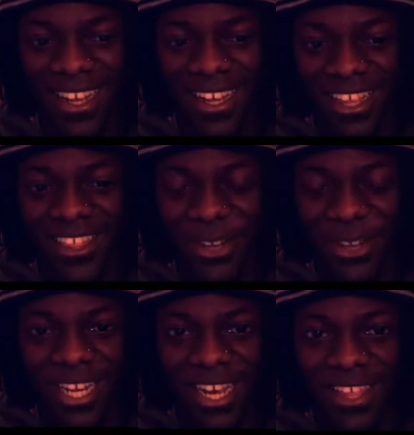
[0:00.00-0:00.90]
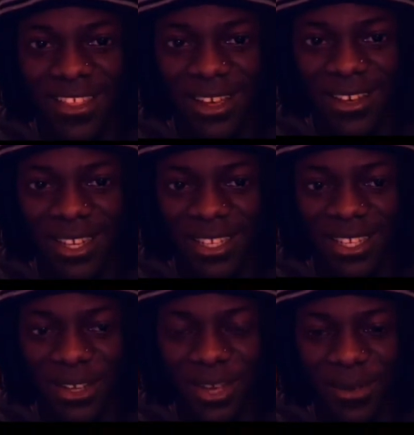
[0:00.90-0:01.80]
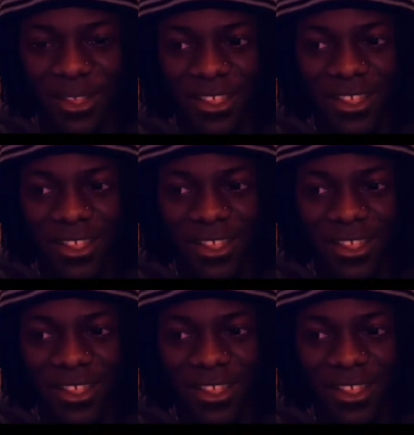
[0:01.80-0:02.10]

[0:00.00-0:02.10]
it's really nice, I'll tell you that much.